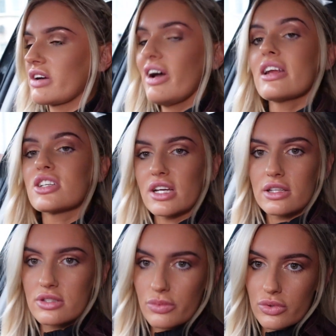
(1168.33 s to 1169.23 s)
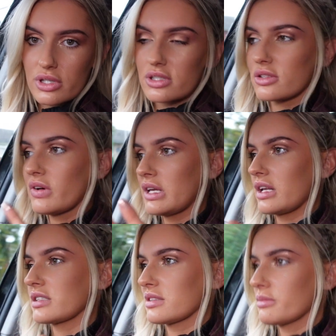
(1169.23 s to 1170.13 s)
I've had a shake this morning, so I've had
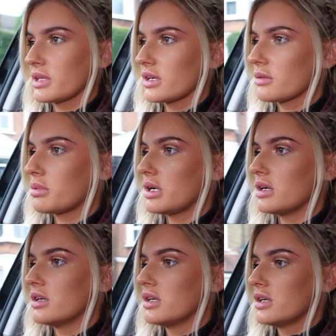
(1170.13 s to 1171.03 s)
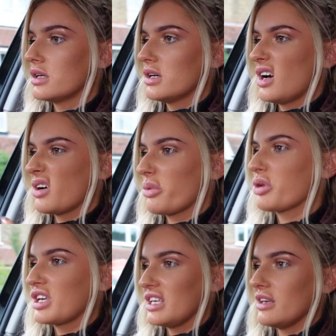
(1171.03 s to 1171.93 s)
like something, but I
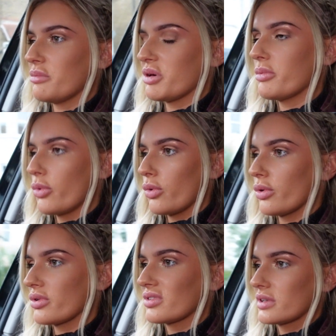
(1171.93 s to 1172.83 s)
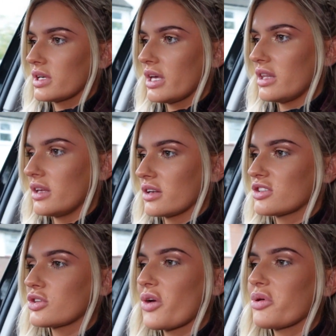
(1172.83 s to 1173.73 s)
want to eat a bit more. And then,
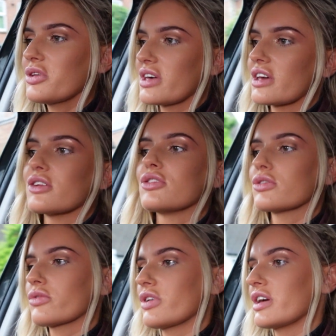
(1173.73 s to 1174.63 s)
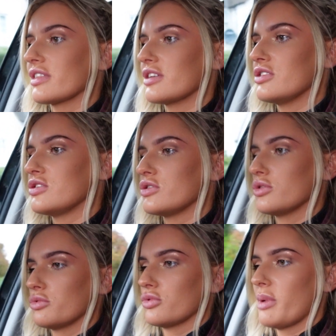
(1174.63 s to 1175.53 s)
because like, when you get there, you do the ring and then you do
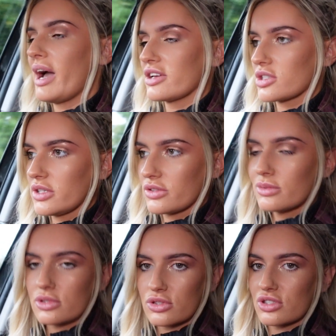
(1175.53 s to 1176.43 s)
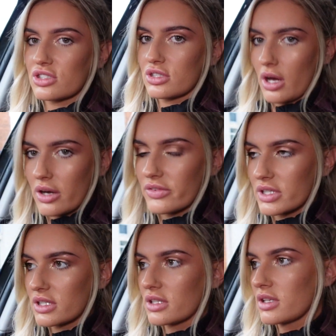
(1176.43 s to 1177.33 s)
your match. Afterwards, you're just
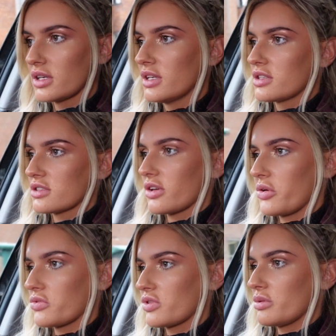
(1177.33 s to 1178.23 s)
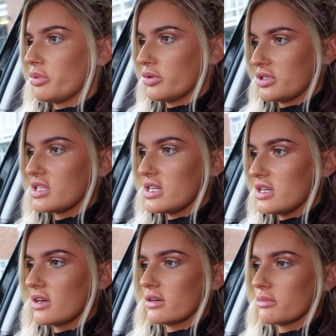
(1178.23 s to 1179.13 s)
starving. So it's really important to
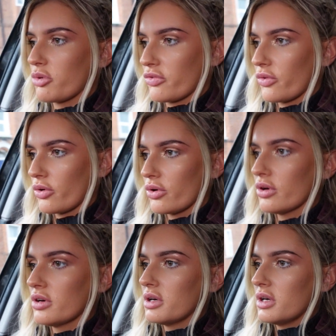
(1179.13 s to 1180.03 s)
eat before.